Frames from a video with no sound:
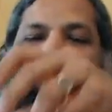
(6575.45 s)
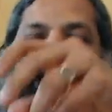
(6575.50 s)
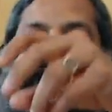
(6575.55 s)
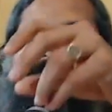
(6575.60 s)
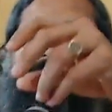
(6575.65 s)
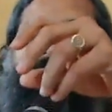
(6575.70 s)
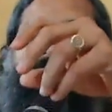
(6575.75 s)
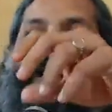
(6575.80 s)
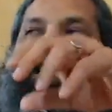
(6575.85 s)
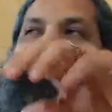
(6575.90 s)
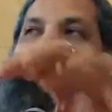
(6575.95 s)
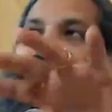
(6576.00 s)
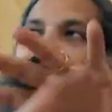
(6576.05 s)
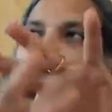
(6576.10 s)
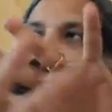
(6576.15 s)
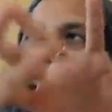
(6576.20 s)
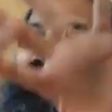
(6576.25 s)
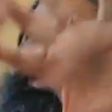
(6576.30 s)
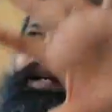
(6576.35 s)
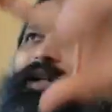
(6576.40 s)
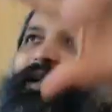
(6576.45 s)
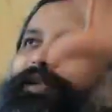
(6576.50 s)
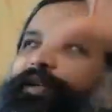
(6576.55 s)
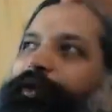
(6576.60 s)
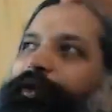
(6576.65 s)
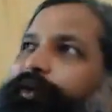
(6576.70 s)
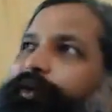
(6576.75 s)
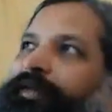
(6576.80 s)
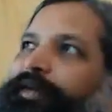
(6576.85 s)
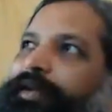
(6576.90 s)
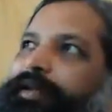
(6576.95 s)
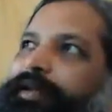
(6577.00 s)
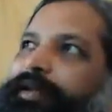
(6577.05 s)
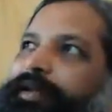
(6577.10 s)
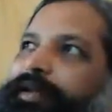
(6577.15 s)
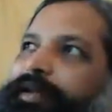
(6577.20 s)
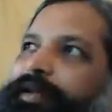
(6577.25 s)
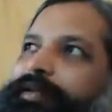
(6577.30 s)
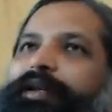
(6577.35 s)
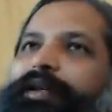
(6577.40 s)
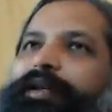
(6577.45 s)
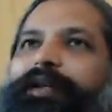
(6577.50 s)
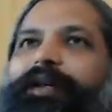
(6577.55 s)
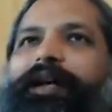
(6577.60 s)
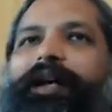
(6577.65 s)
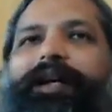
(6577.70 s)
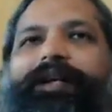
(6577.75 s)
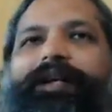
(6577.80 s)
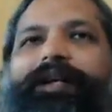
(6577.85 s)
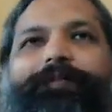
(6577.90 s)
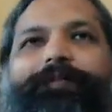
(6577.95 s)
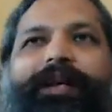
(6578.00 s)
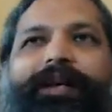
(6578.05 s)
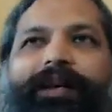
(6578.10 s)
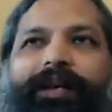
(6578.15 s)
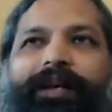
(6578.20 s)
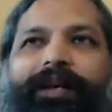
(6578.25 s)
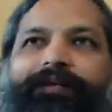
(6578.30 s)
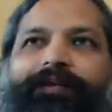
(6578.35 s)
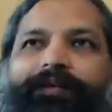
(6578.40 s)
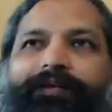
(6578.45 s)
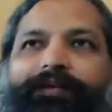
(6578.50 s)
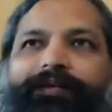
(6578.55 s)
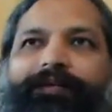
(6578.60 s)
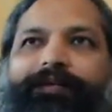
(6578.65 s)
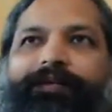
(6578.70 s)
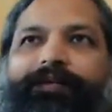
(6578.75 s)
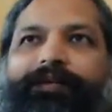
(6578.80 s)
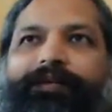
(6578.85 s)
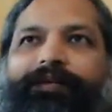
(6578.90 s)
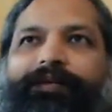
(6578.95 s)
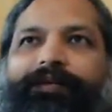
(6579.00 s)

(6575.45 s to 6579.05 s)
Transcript: And everything in the universe is made like this.